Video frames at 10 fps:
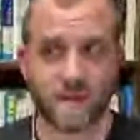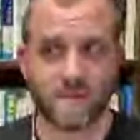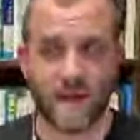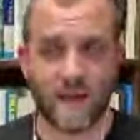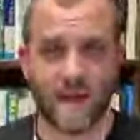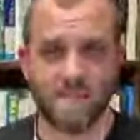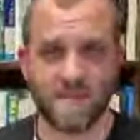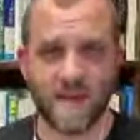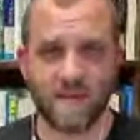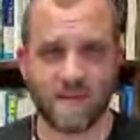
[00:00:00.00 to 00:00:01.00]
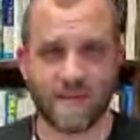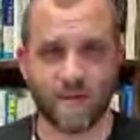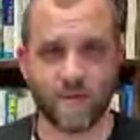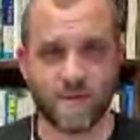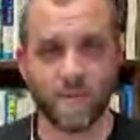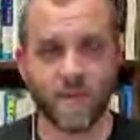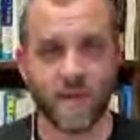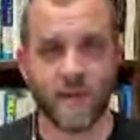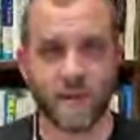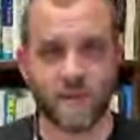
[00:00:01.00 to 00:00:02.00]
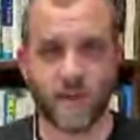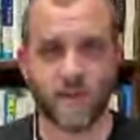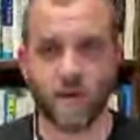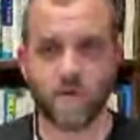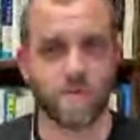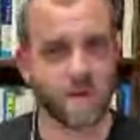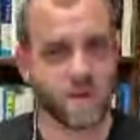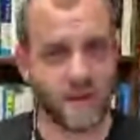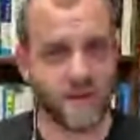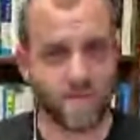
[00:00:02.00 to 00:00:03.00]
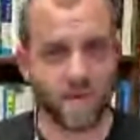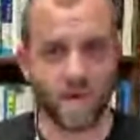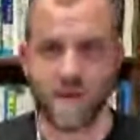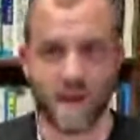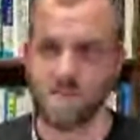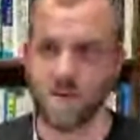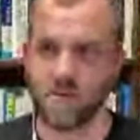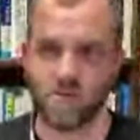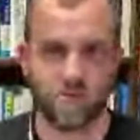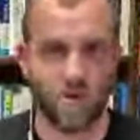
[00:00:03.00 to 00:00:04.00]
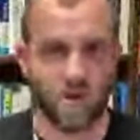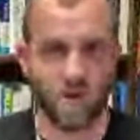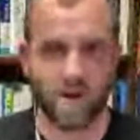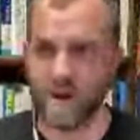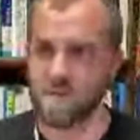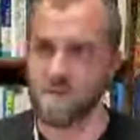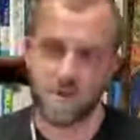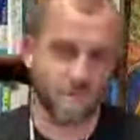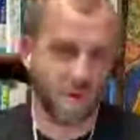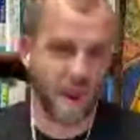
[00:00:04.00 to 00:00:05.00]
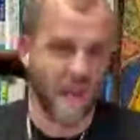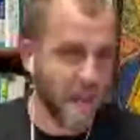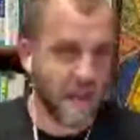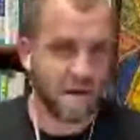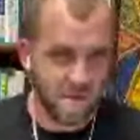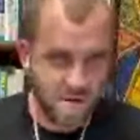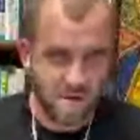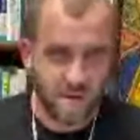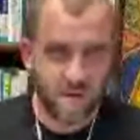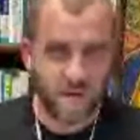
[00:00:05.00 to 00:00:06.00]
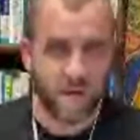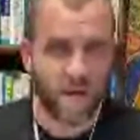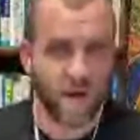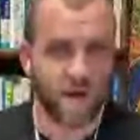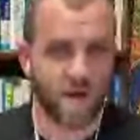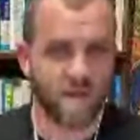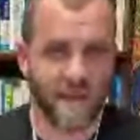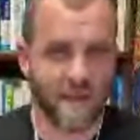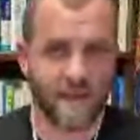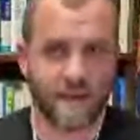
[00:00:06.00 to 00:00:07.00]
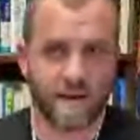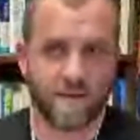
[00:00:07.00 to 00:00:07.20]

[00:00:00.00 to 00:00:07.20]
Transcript: It means that there's something in you that goes much deeper and is much stronger and is much more anchored than